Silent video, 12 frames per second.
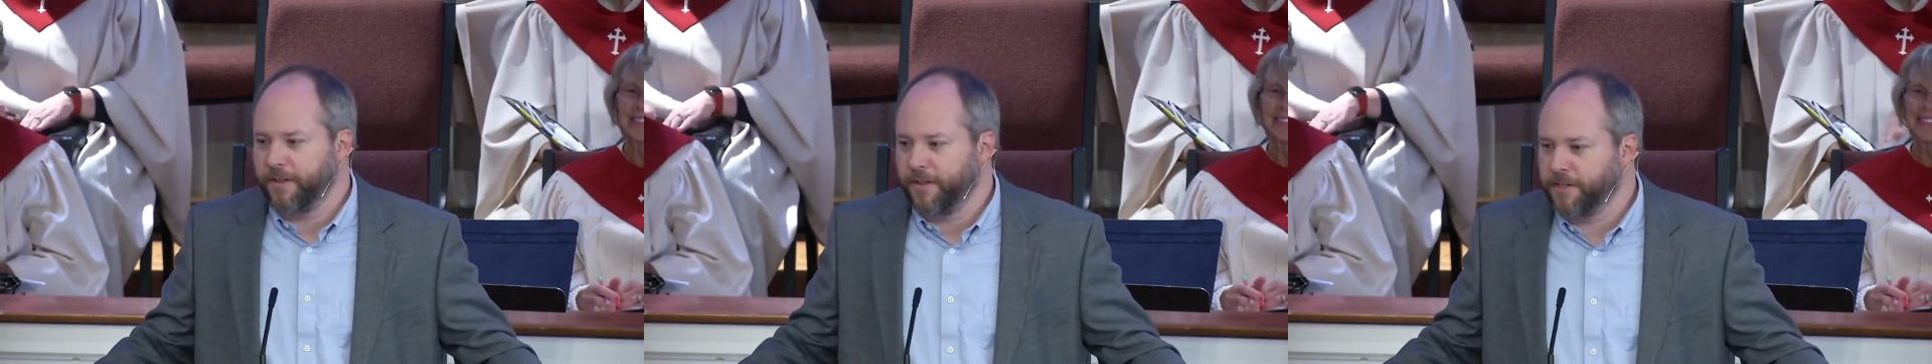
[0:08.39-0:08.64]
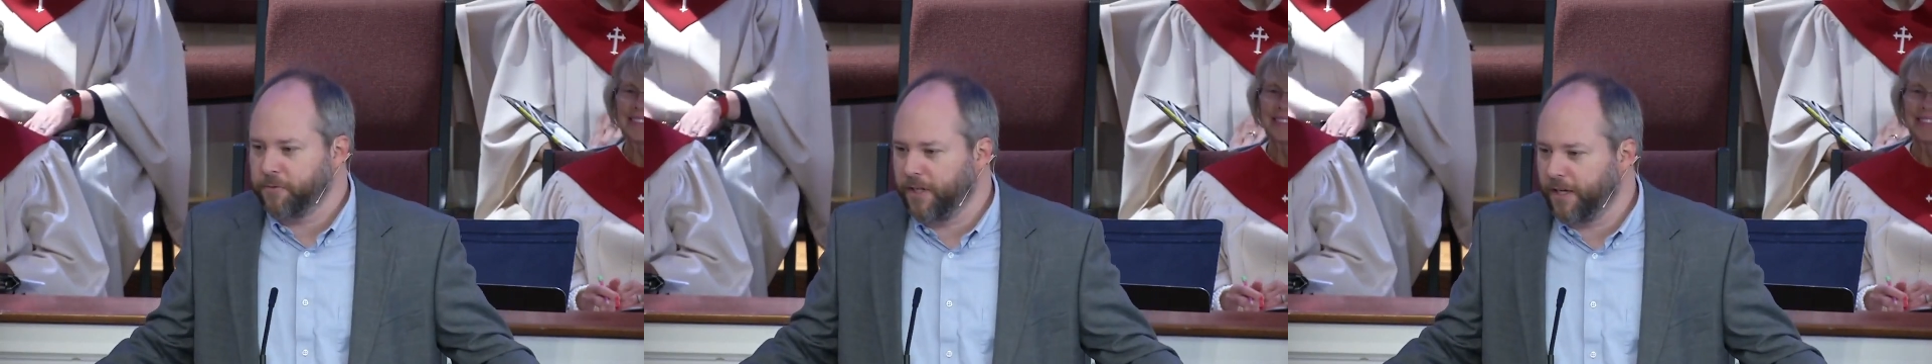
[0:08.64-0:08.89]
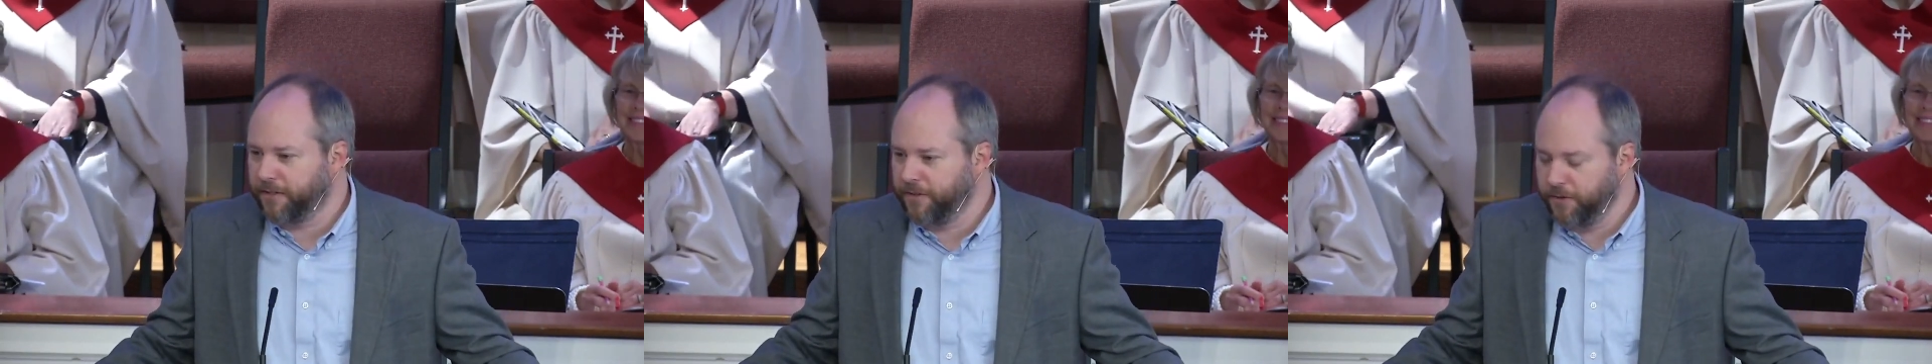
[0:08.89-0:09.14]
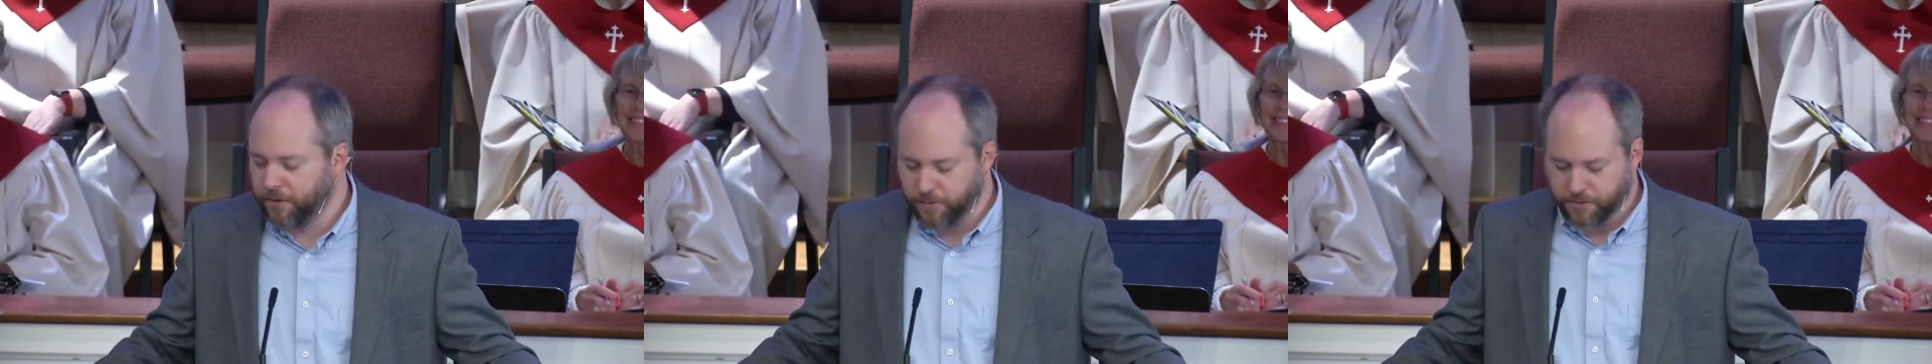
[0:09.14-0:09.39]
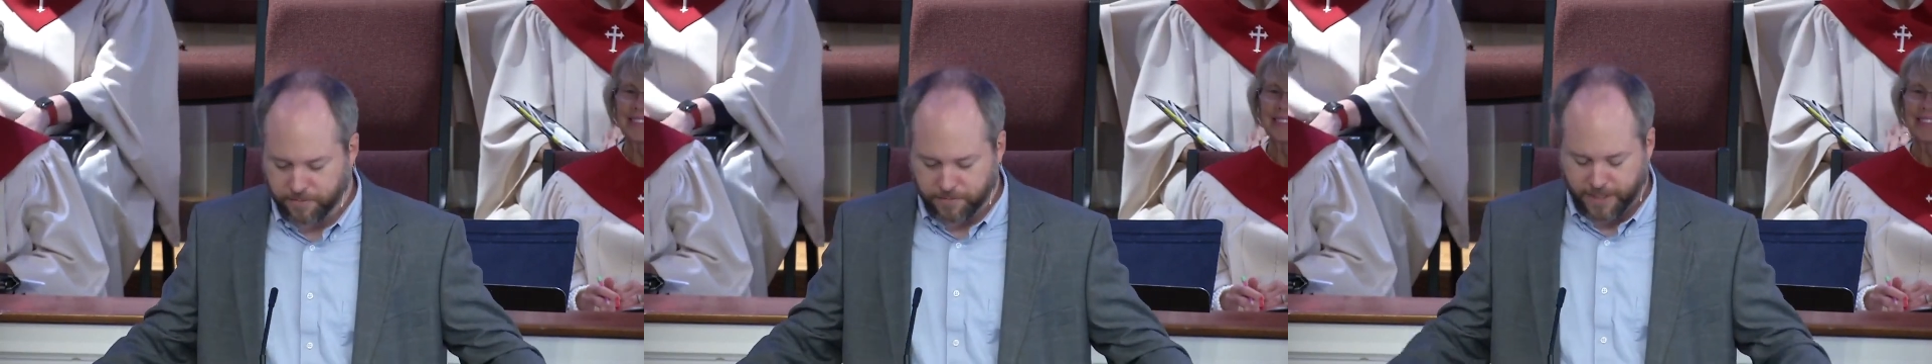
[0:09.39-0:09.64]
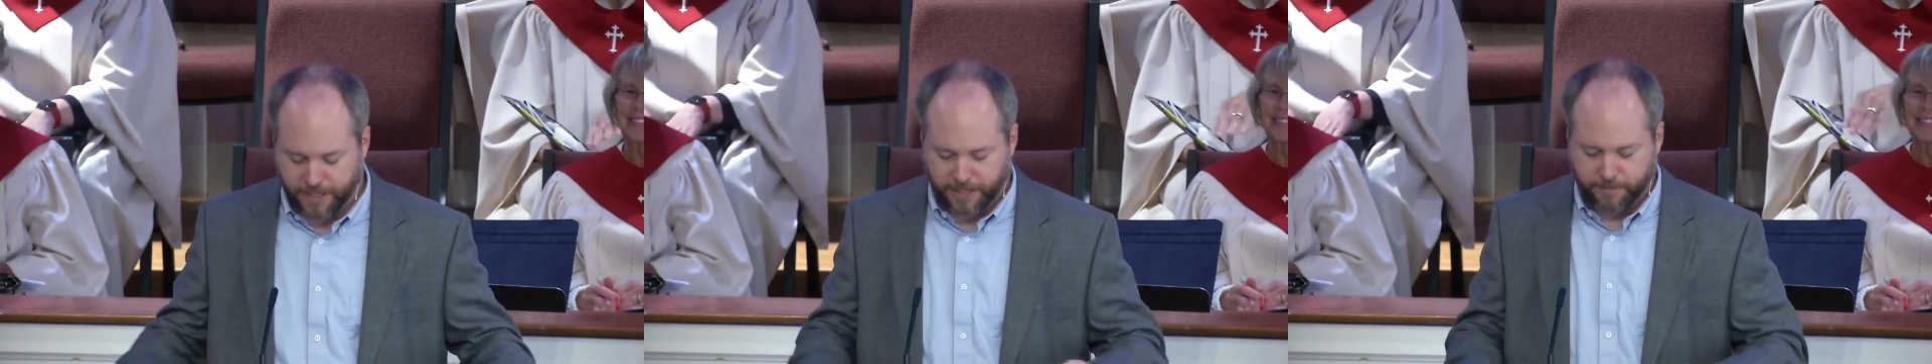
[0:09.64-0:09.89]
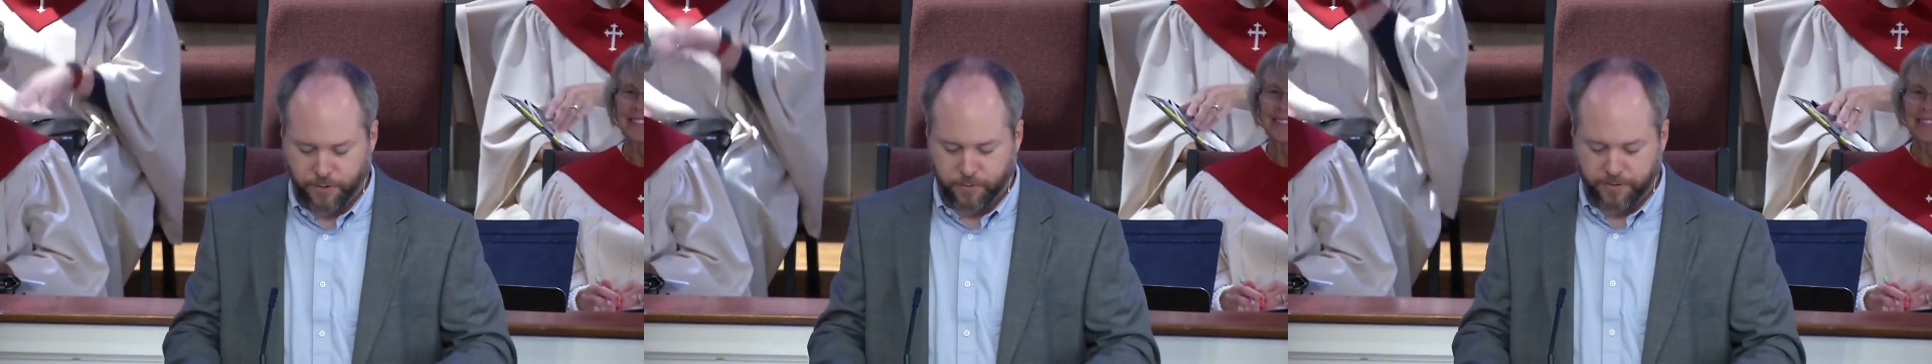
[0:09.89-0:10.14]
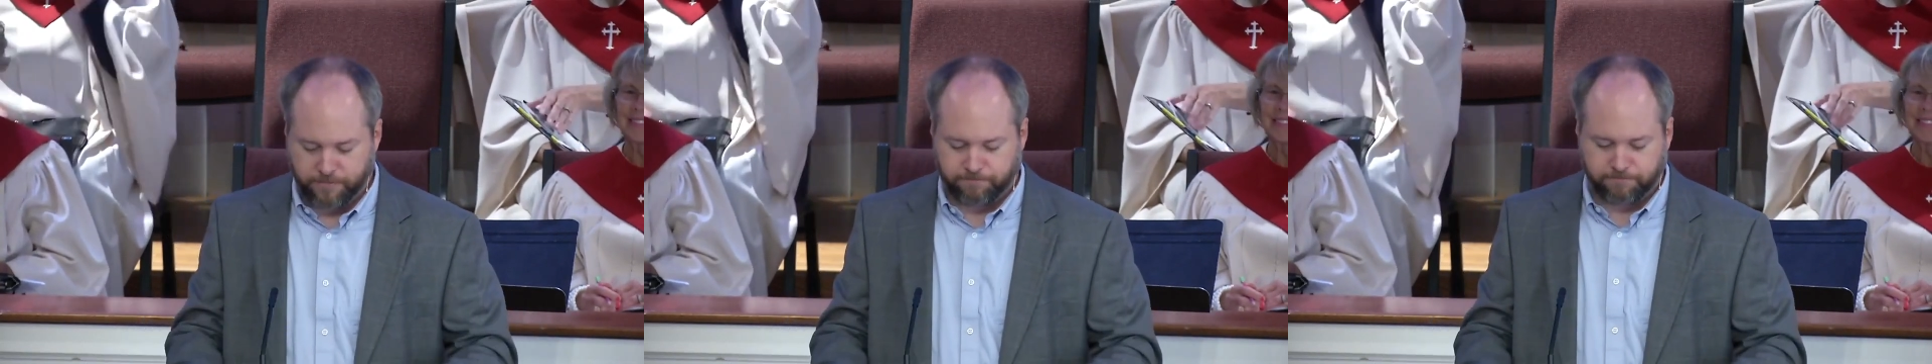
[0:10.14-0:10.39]
Things we like to do sometimes
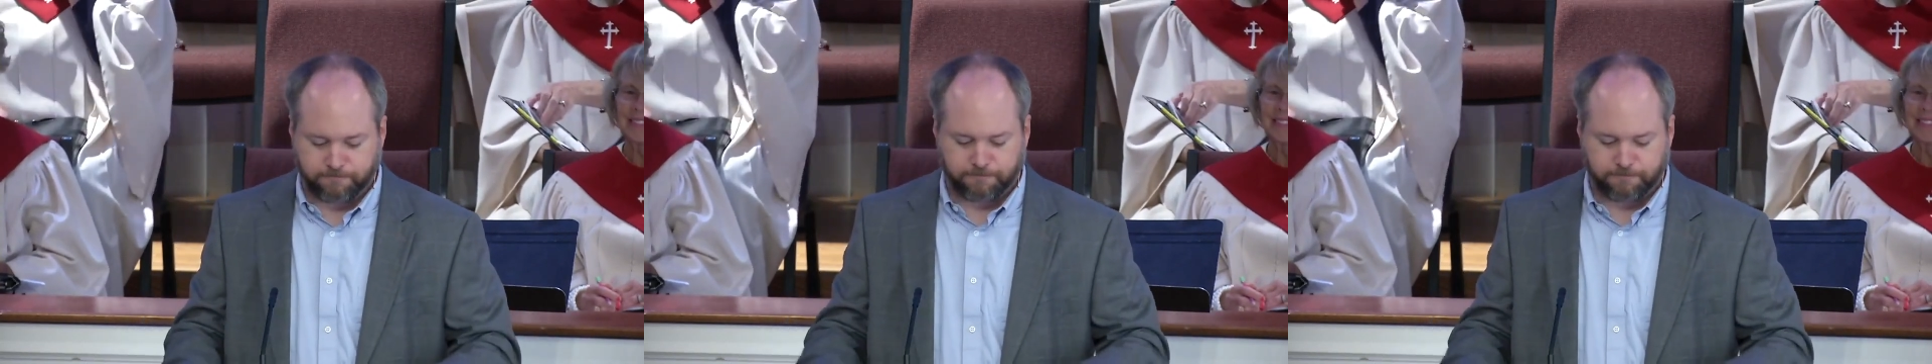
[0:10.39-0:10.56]
when